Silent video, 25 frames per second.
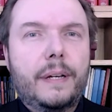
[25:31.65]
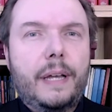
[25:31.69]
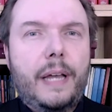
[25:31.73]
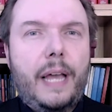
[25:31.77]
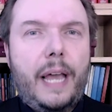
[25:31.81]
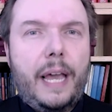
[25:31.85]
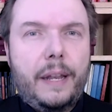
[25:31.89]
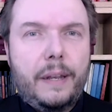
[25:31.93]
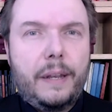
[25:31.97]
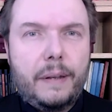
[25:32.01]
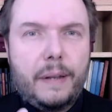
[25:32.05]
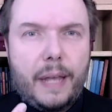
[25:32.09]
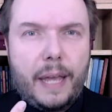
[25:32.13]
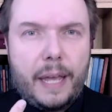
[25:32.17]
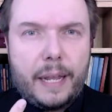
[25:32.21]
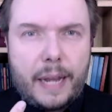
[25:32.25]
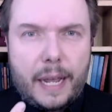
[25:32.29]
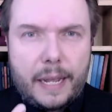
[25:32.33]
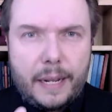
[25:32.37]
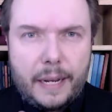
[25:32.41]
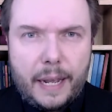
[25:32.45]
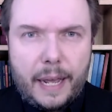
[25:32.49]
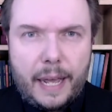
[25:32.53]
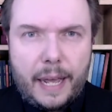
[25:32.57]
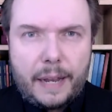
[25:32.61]
and
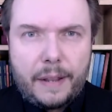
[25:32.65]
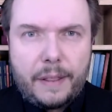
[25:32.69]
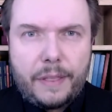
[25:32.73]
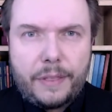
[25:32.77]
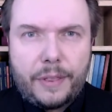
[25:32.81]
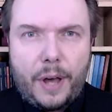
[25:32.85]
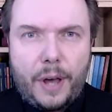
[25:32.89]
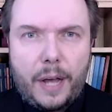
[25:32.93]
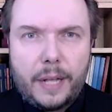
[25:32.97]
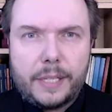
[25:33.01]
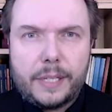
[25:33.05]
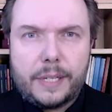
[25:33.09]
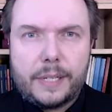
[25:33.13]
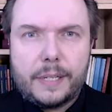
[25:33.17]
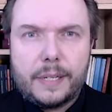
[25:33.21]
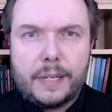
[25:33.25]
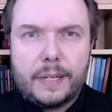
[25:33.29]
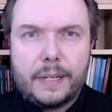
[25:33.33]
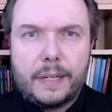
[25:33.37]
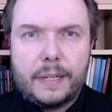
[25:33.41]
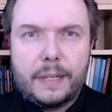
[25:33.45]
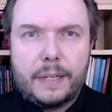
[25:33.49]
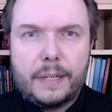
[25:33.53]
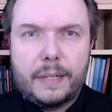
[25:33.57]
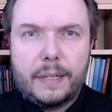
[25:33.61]
and and thoughts
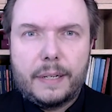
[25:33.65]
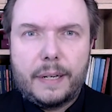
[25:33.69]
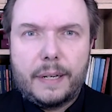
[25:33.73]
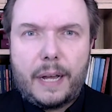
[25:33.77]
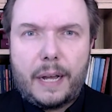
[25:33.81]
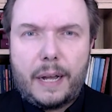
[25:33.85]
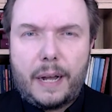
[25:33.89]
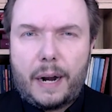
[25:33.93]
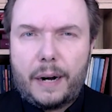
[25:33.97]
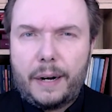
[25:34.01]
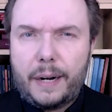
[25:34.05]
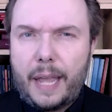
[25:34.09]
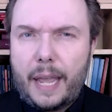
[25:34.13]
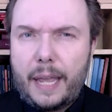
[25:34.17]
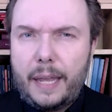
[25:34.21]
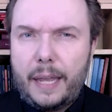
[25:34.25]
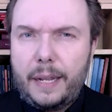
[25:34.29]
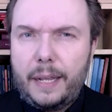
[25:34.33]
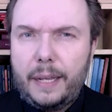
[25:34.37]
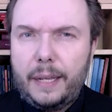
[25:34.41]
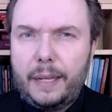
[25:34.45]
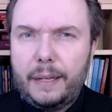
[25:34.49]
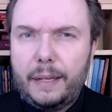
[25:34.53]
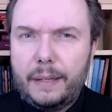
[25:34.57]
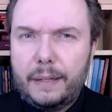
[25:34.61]
are
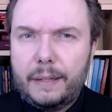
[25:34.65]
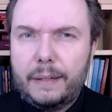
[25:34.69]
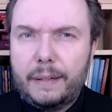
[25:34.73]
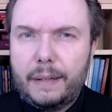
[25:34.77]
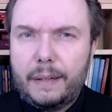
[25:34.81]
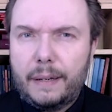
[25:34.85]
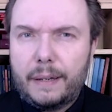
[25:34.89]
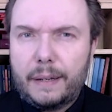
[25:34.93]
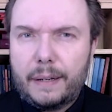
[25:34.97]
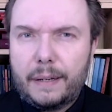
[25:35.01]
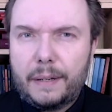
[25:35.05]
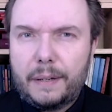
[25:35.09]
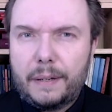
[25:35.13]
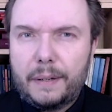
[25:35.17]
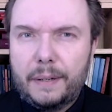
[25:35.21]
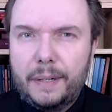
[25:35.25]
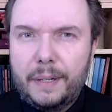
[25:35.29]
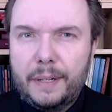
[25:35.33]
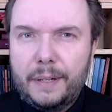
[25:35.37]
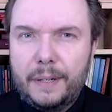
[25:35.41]
gaining uh,